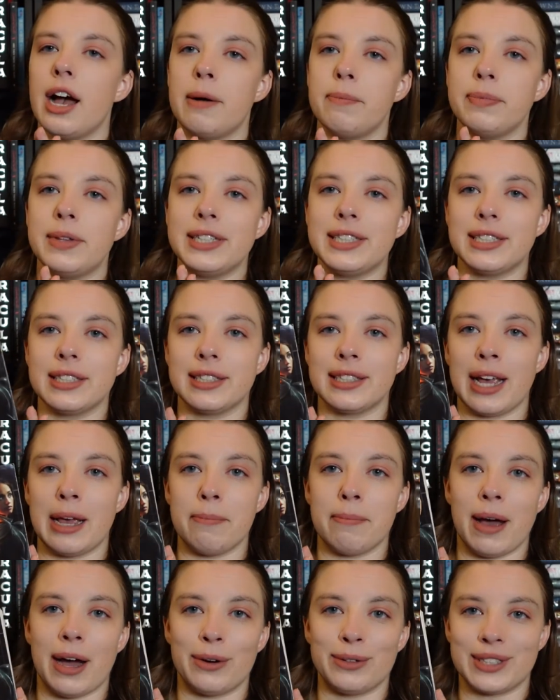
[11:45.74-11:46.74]
This is
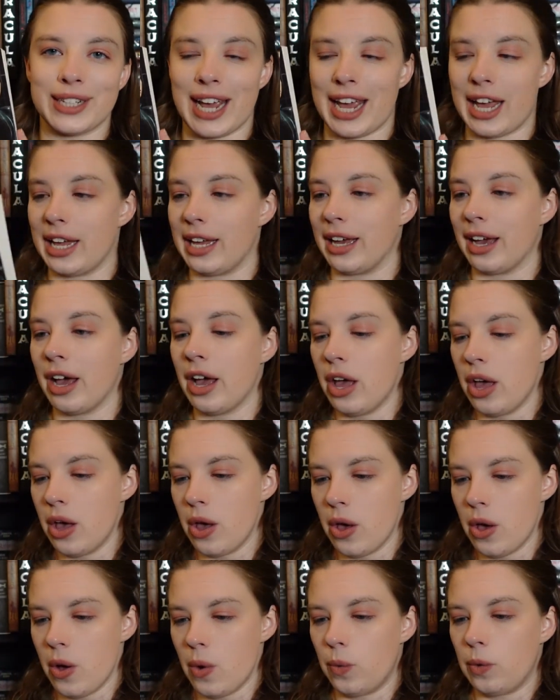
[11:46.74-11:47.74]
about a
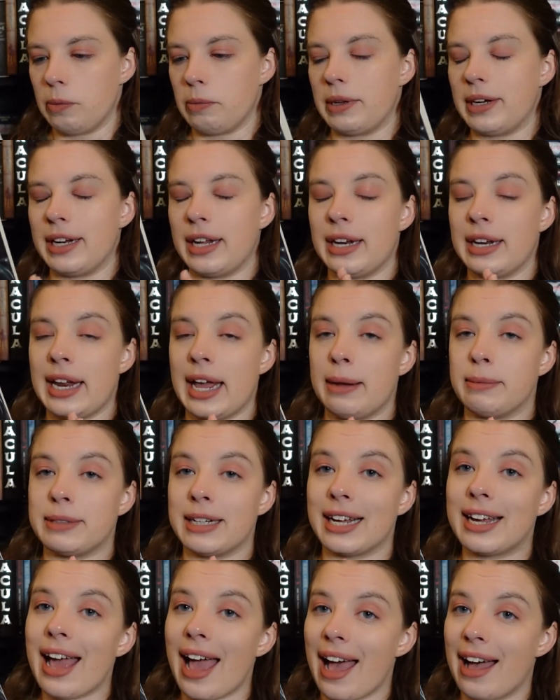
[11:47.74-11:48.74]
woman
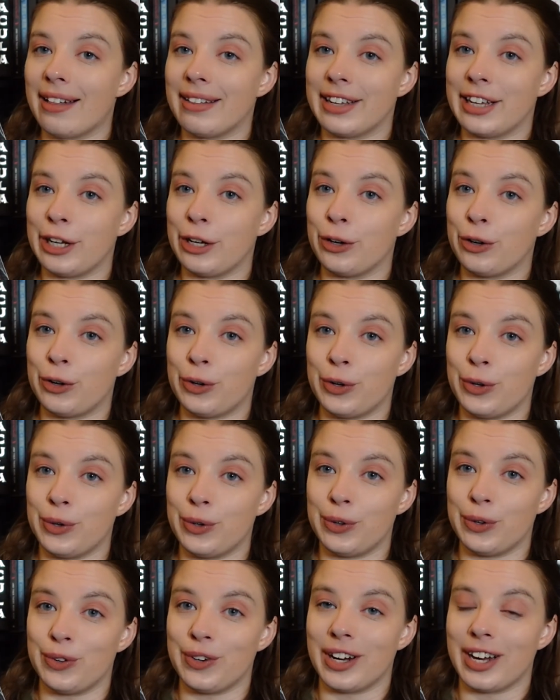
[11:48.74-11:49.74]
named Callie
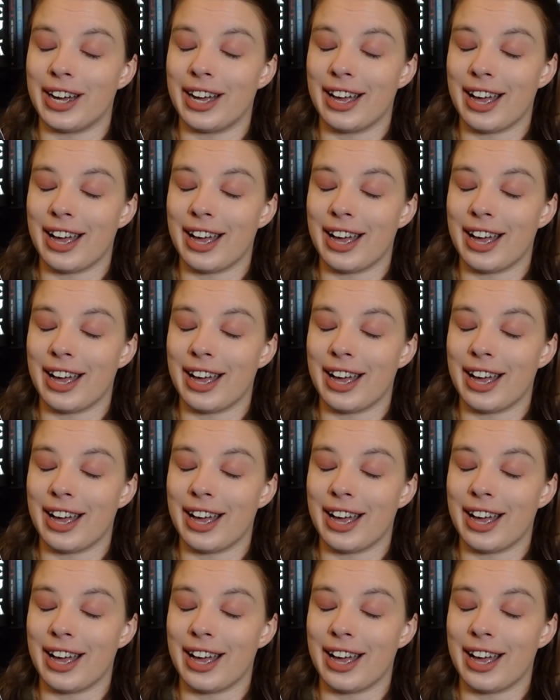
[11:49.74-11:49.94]
who